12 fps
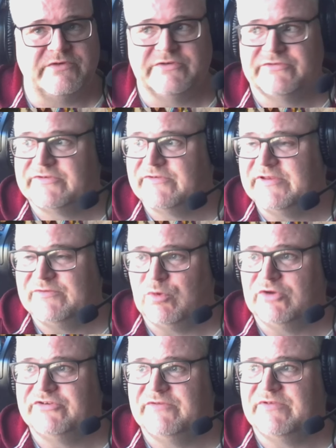the first, it
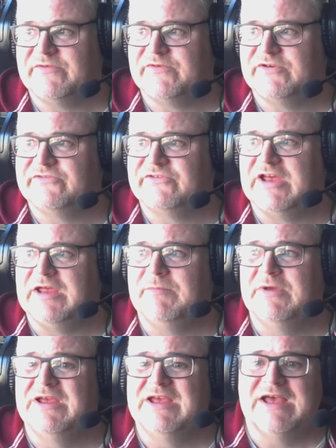watched it for the first
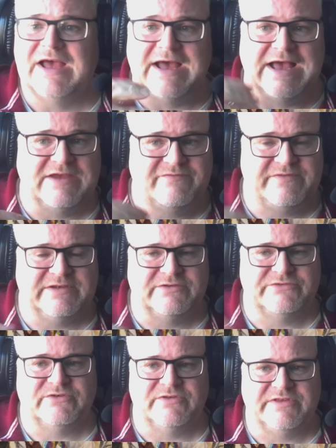time. I
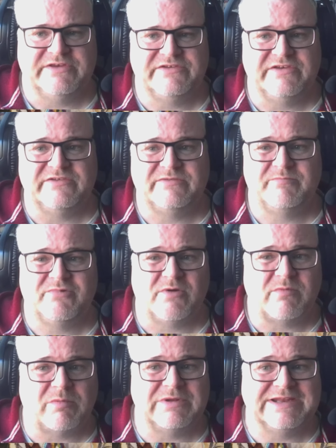feel as though this is
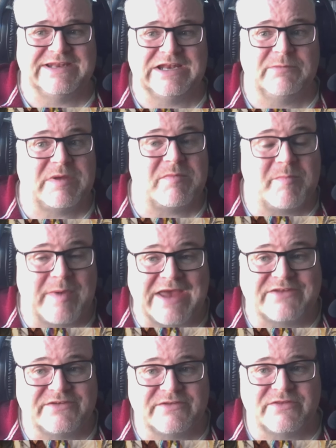probably a little bit
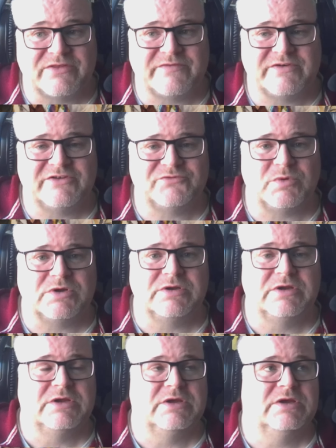better than the first
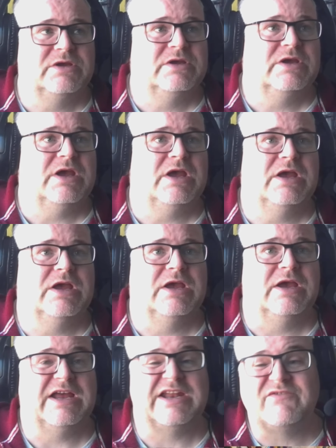one.
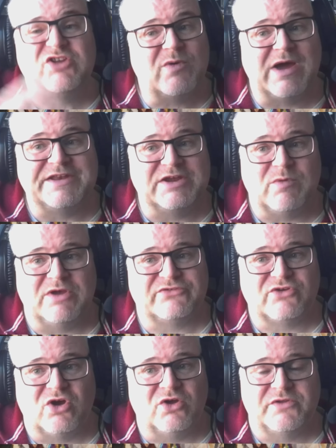Uh, and I've no idea what I
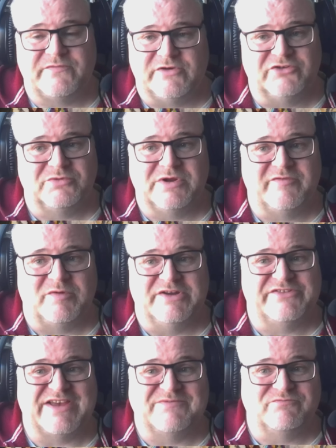scored the first one. If I'm
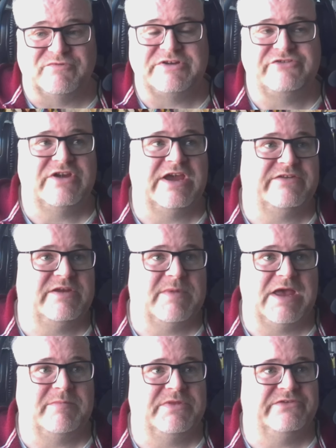honest, I haven't rechecked. It
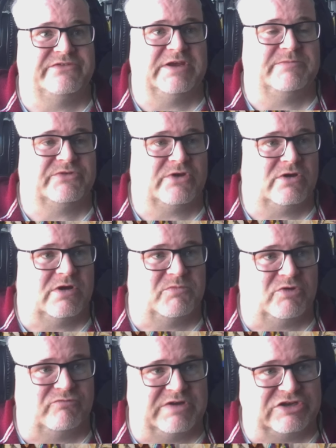might have been the same score.
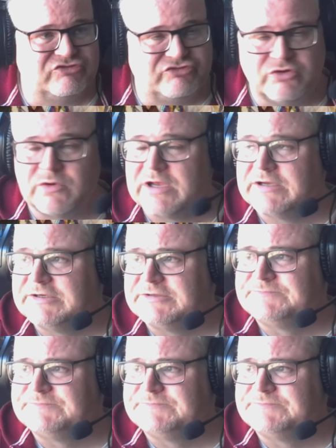I'm not really sure.